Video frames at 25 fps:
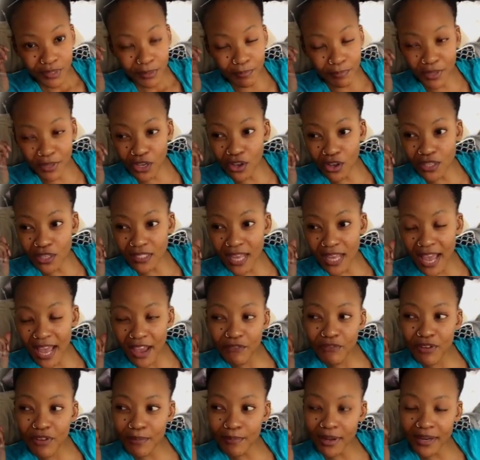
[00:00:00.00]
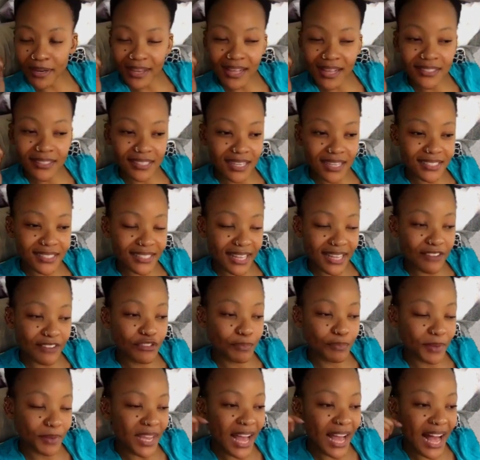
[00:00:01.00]
Because everybody else that's
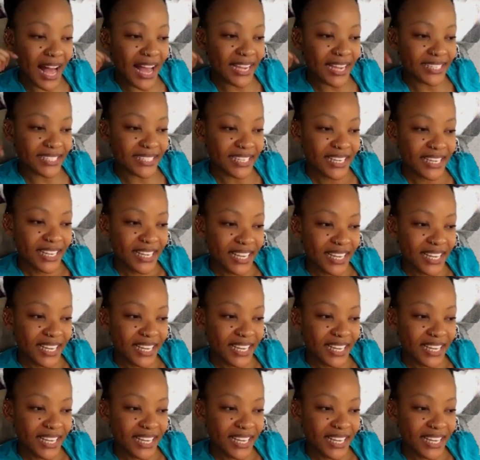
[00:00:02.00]
left behind